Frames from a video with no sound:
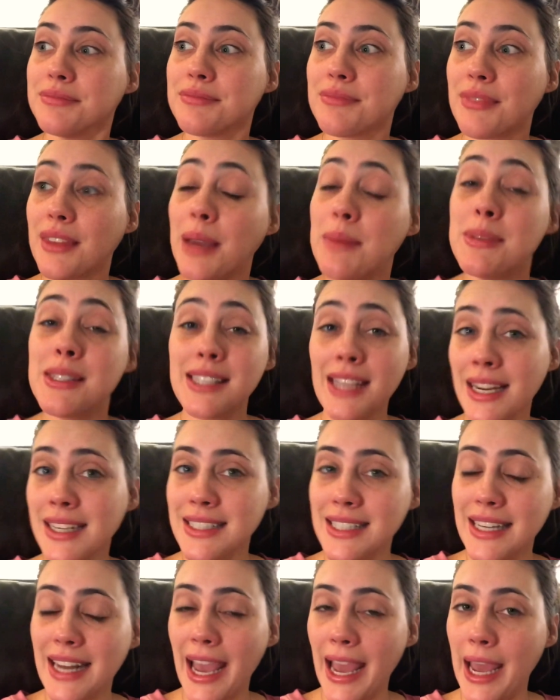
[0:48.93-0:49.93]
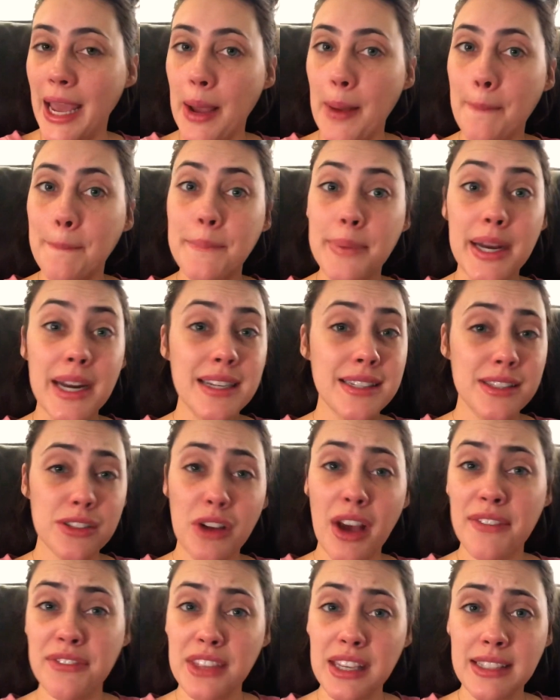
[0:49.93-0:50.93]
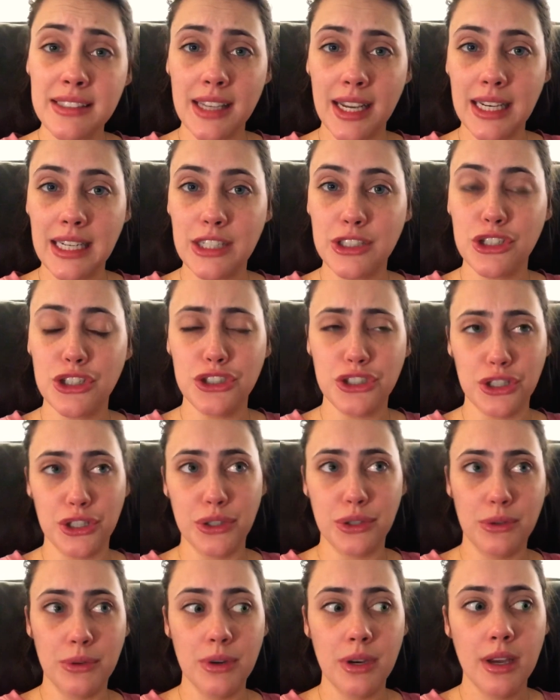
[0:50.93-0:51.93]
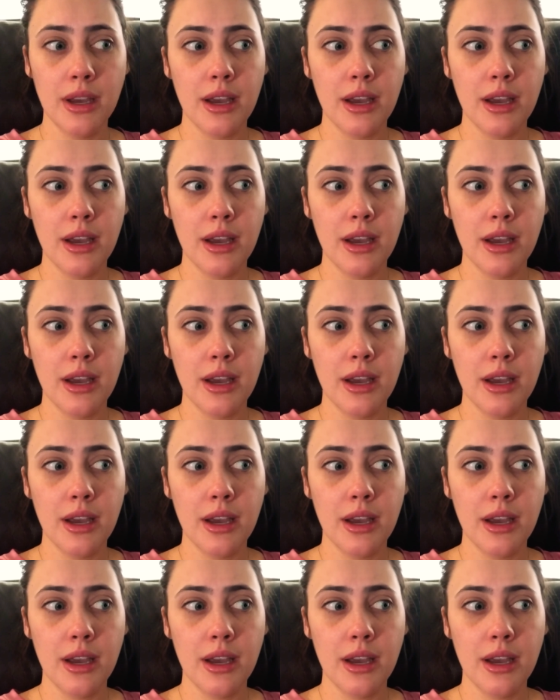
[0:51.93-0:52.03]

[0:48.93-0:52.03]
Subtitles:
I'm sick today, but I still have things I need to do.